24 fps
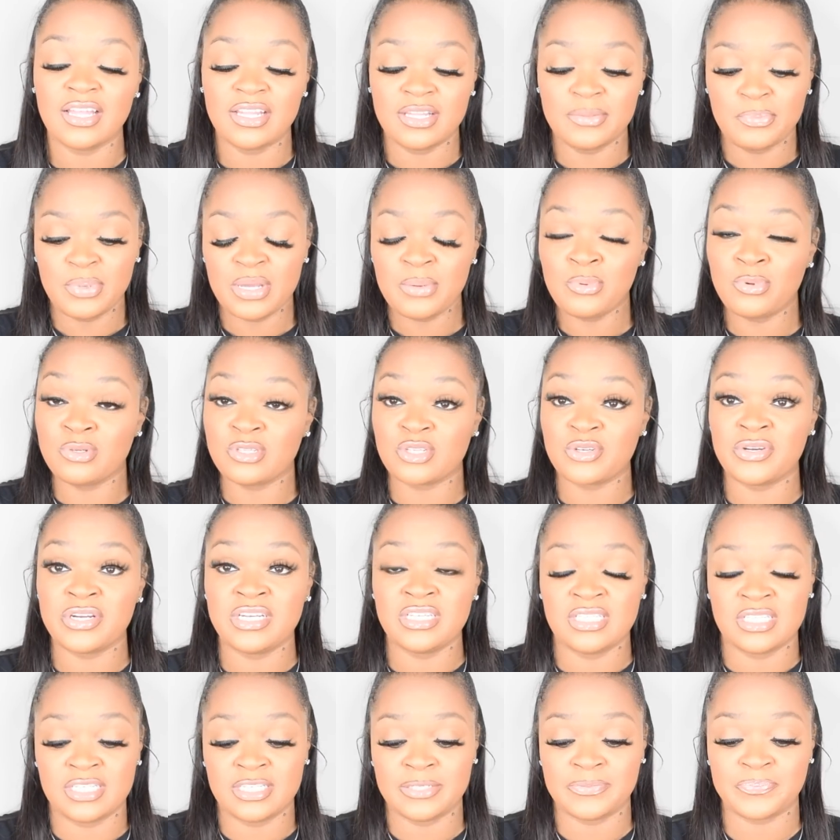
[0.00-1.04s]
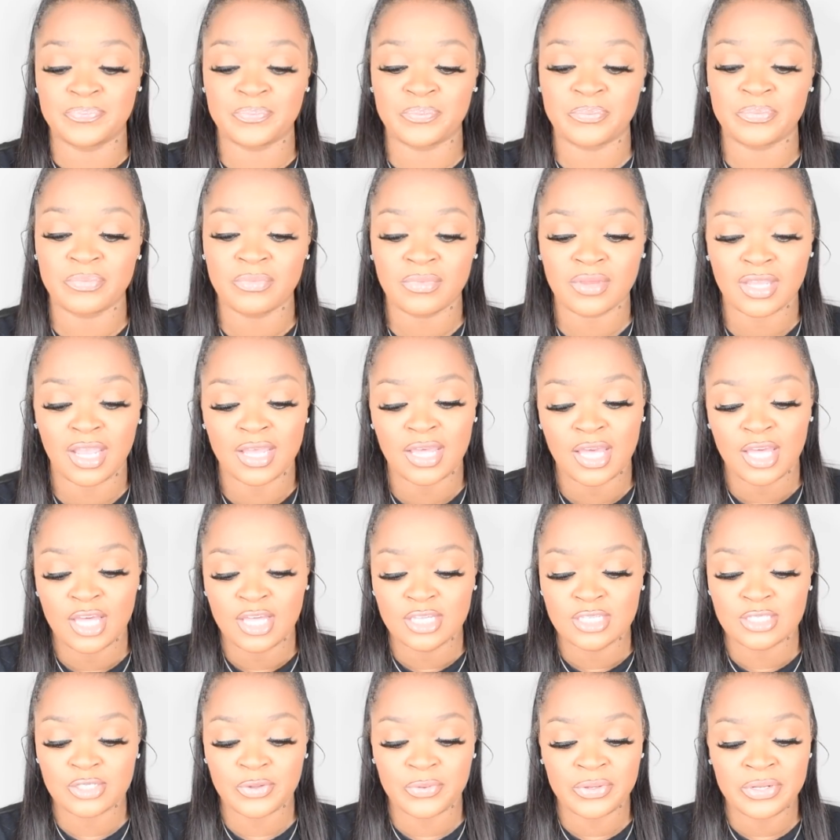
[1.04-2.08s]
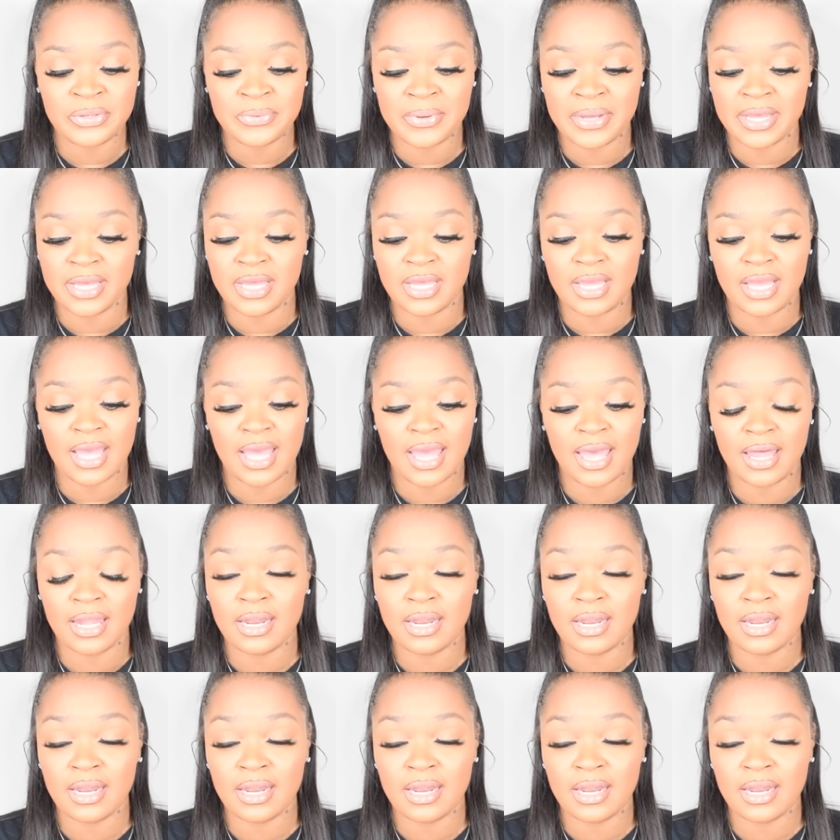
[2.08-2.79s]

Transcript: People is crazy. So anyway,